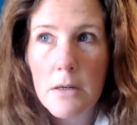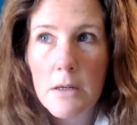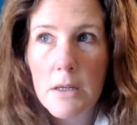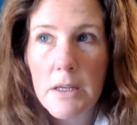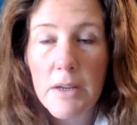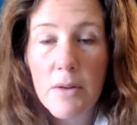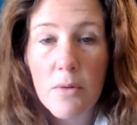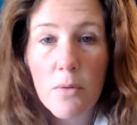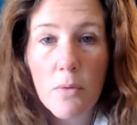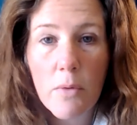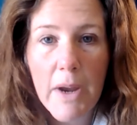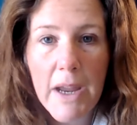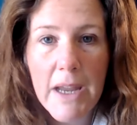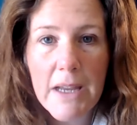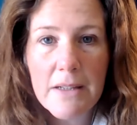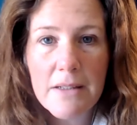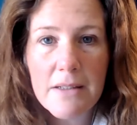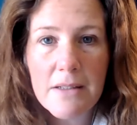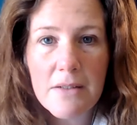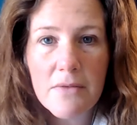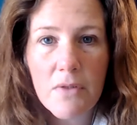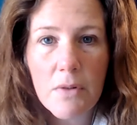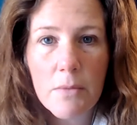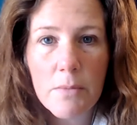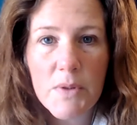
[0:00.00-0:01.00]

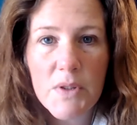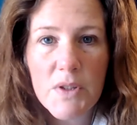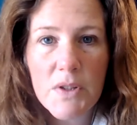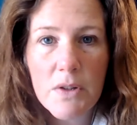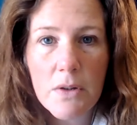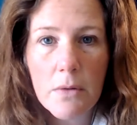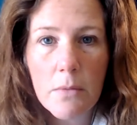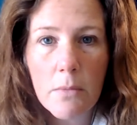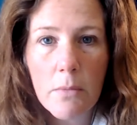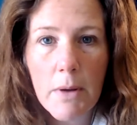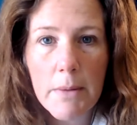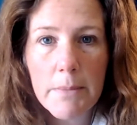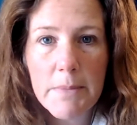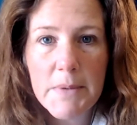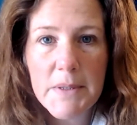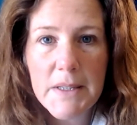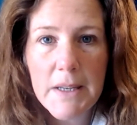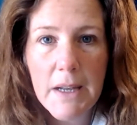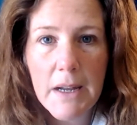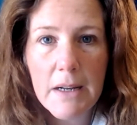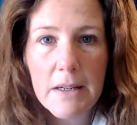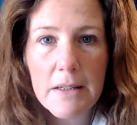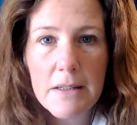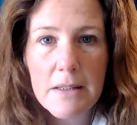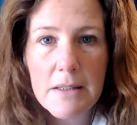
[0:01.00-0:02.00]
erased from certain
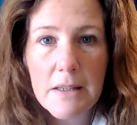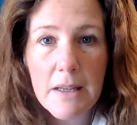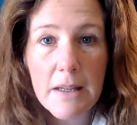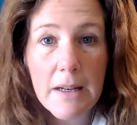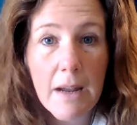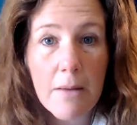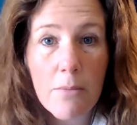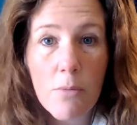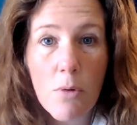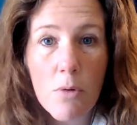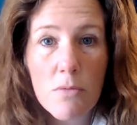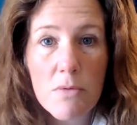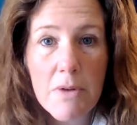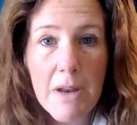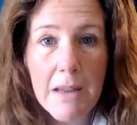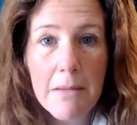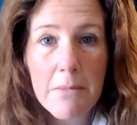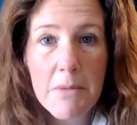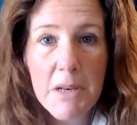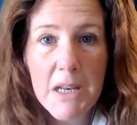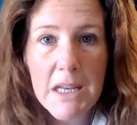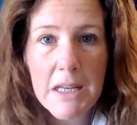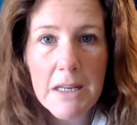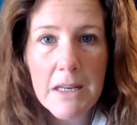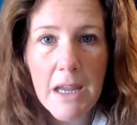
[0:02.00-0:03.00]
websites, and I won't
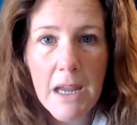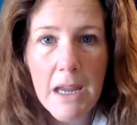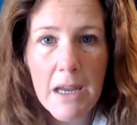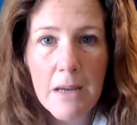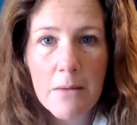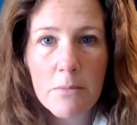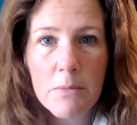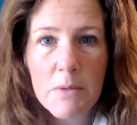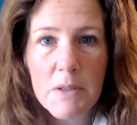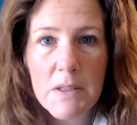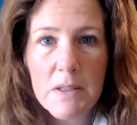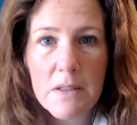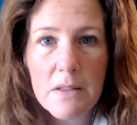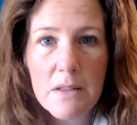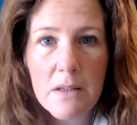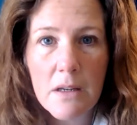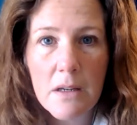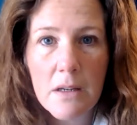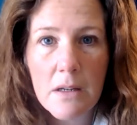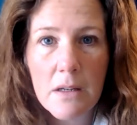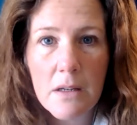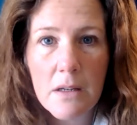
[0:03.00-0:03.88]
name any names.